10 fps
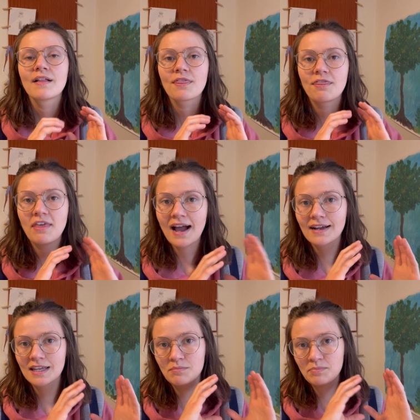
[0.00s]
that
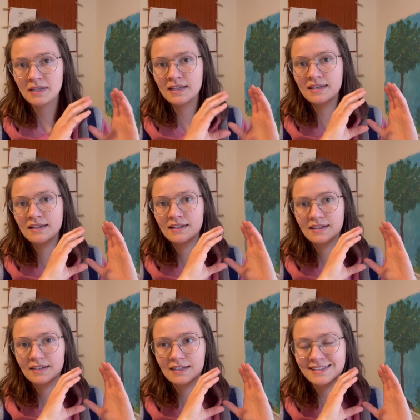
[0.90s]
can be
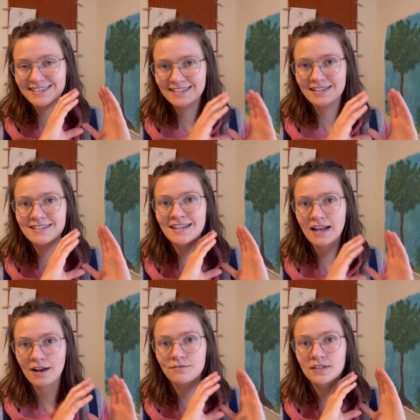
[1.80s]
consistent
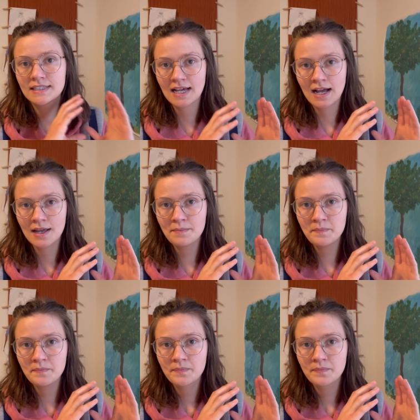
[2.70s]
every time.